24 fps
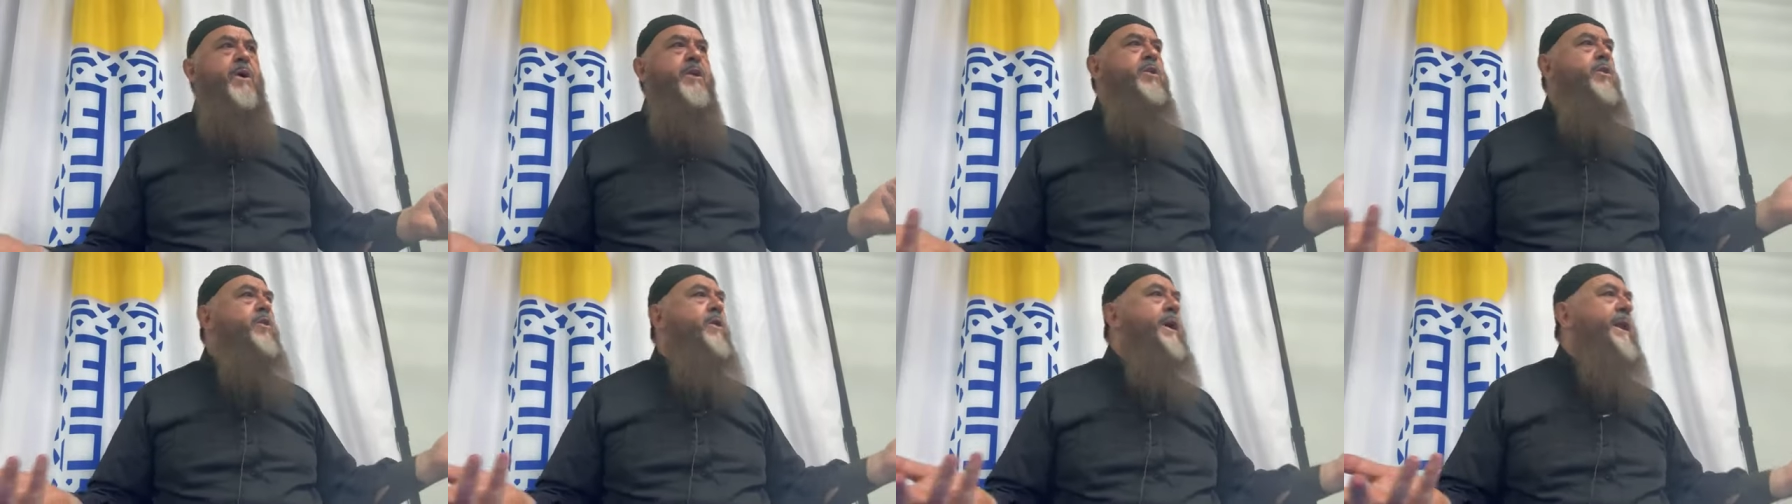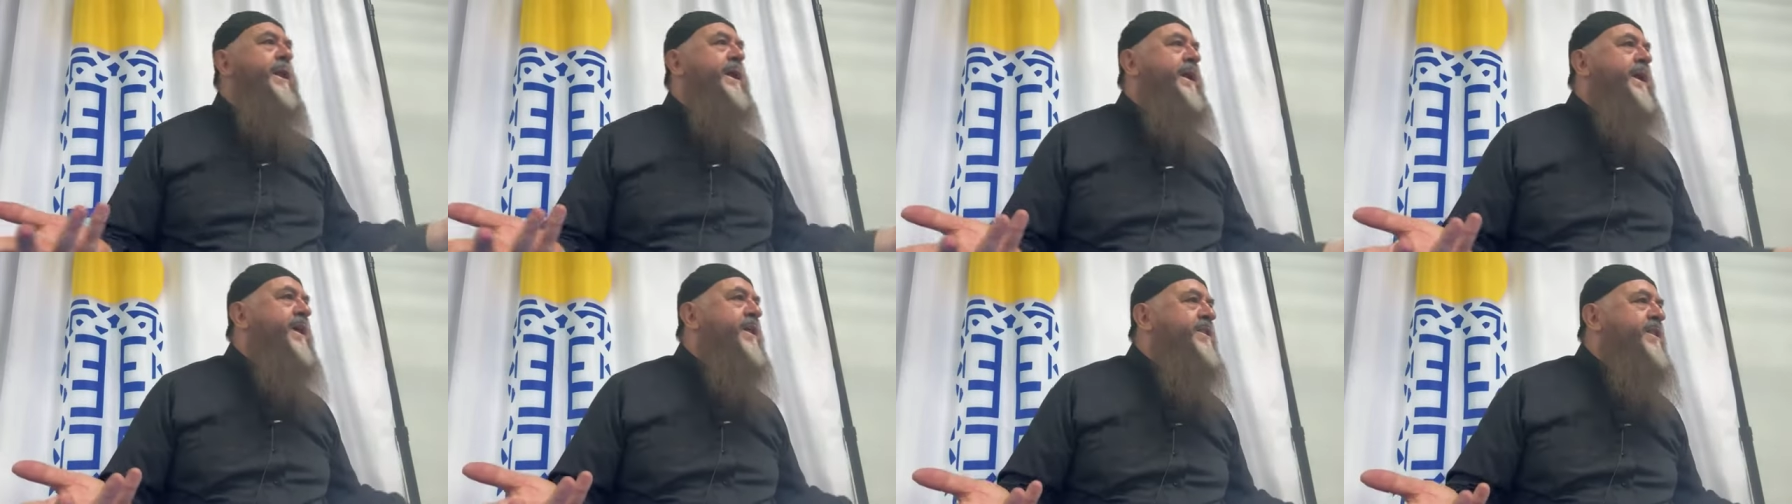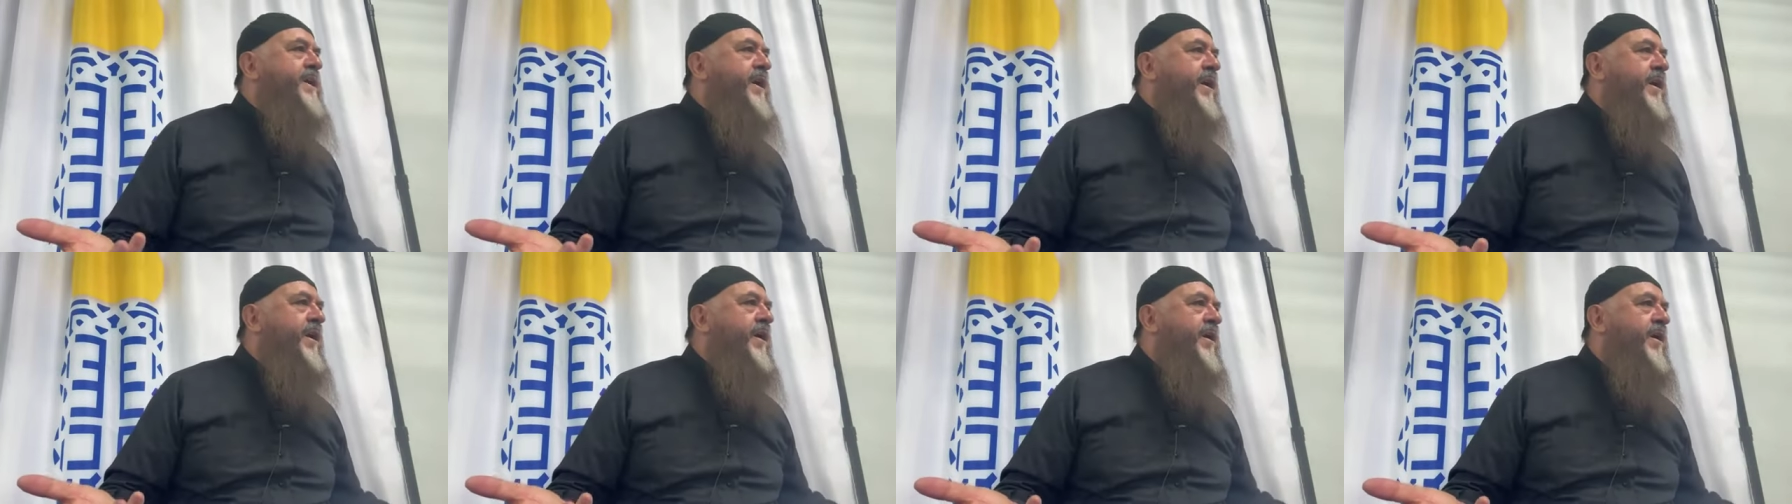What are you going to
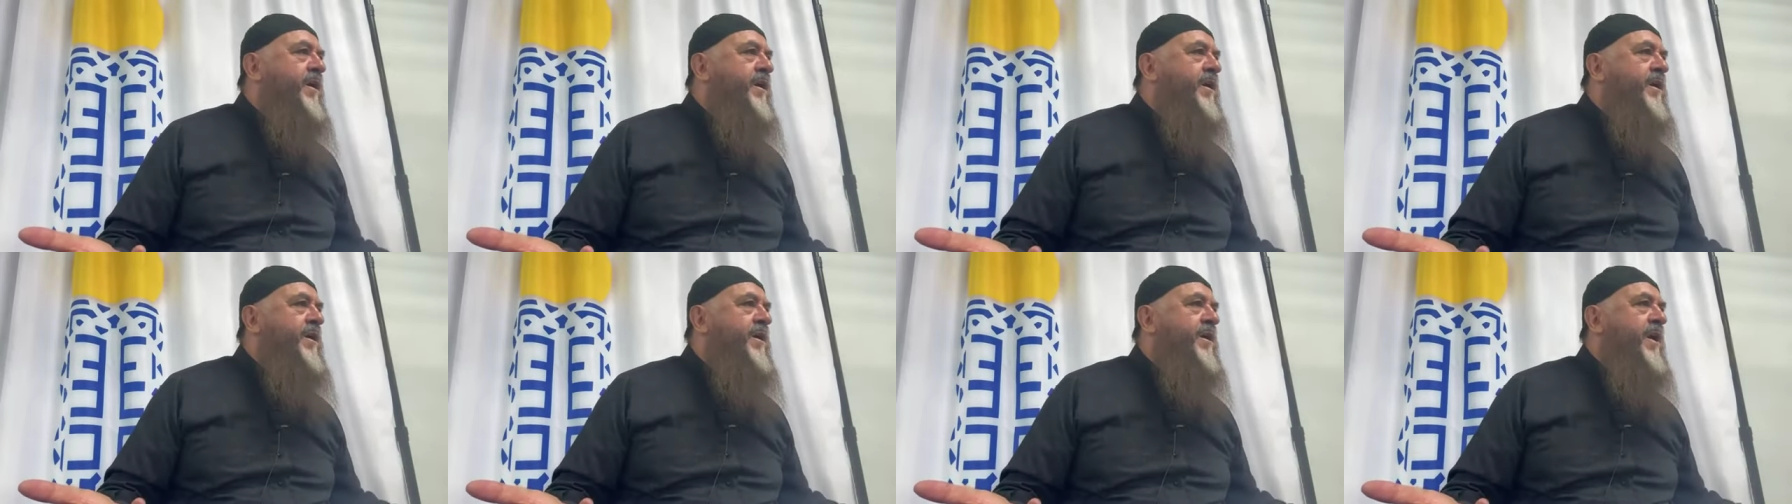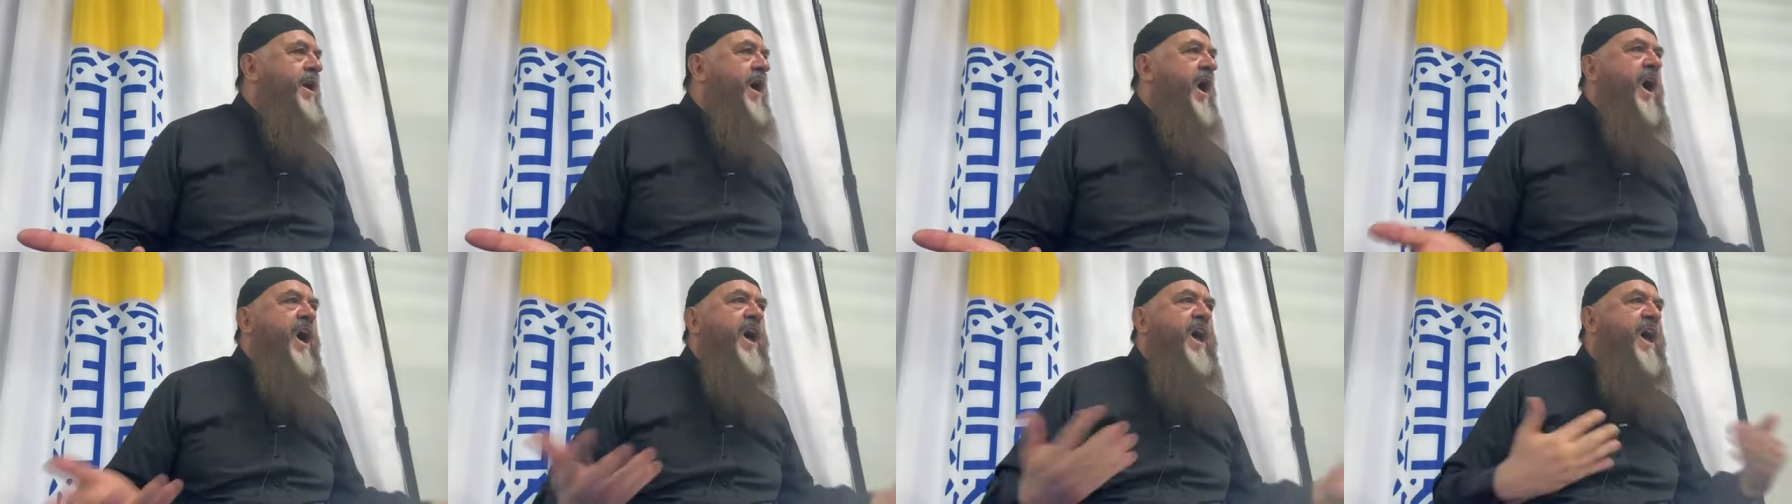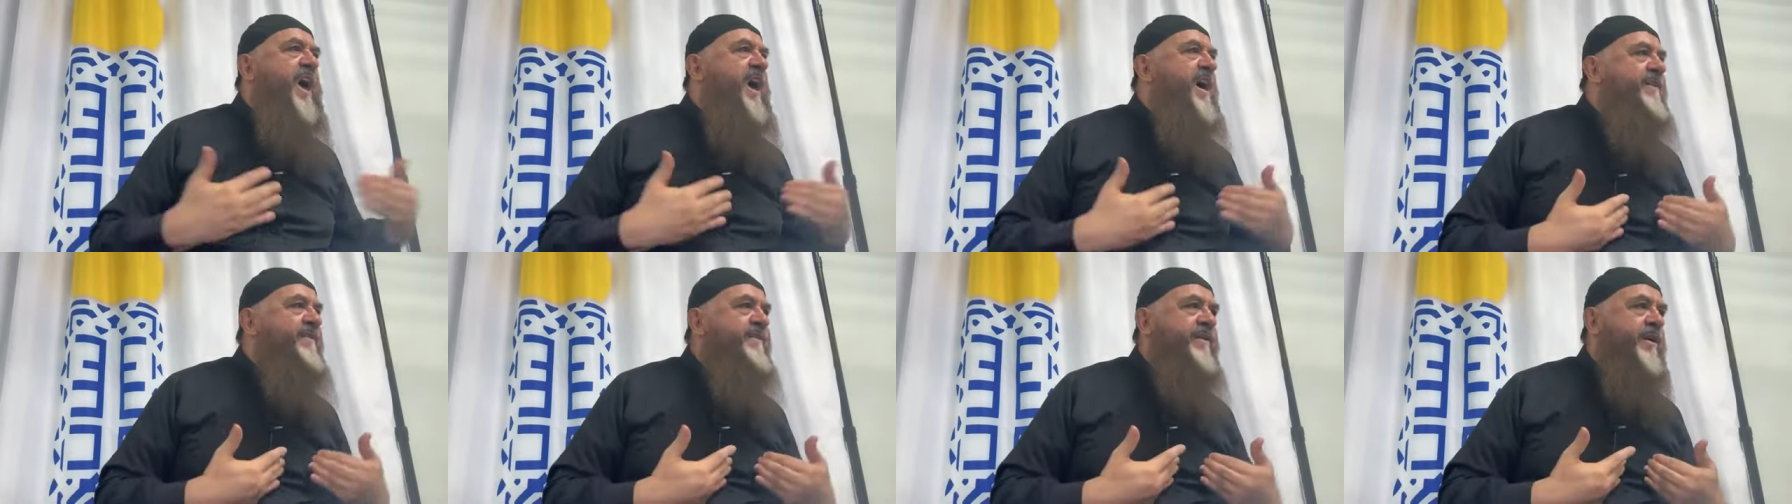get there?
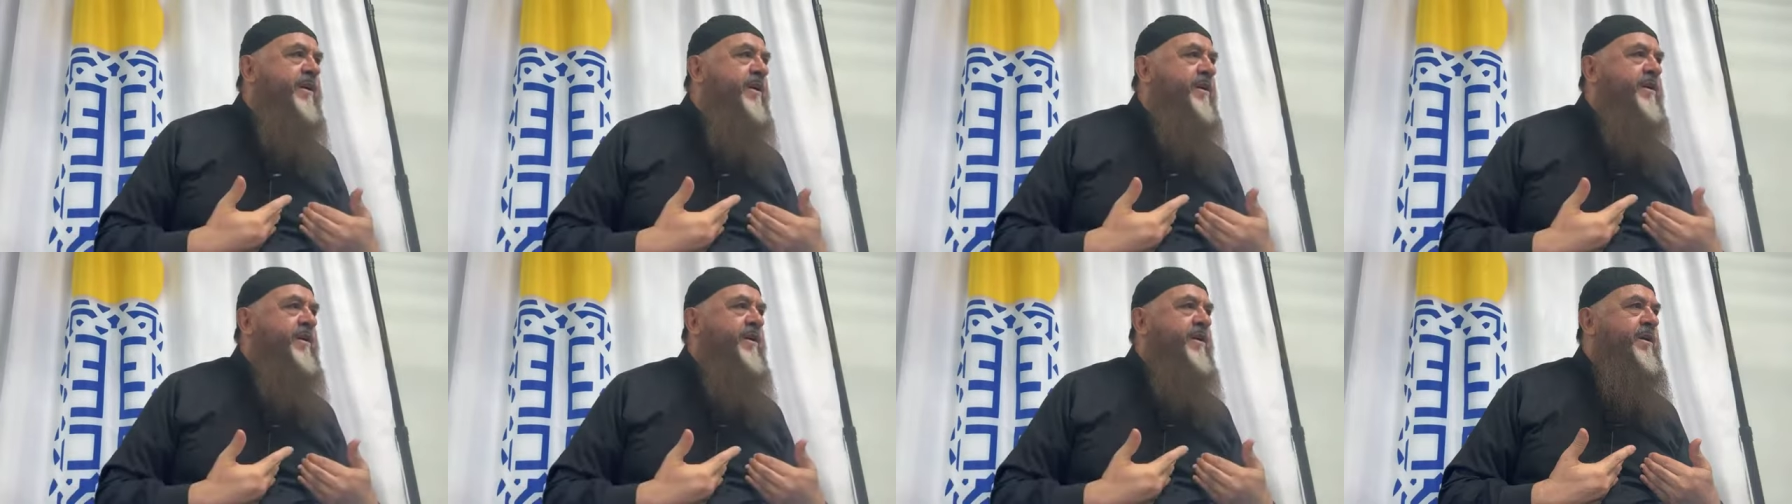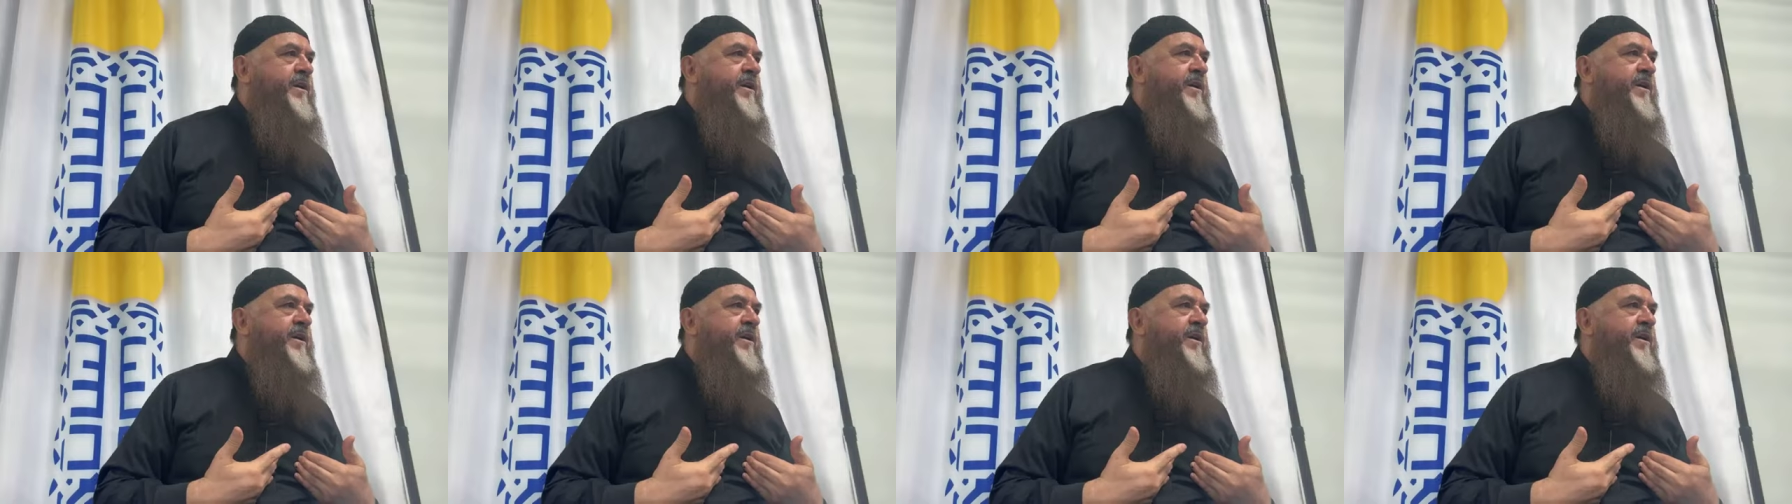I have it.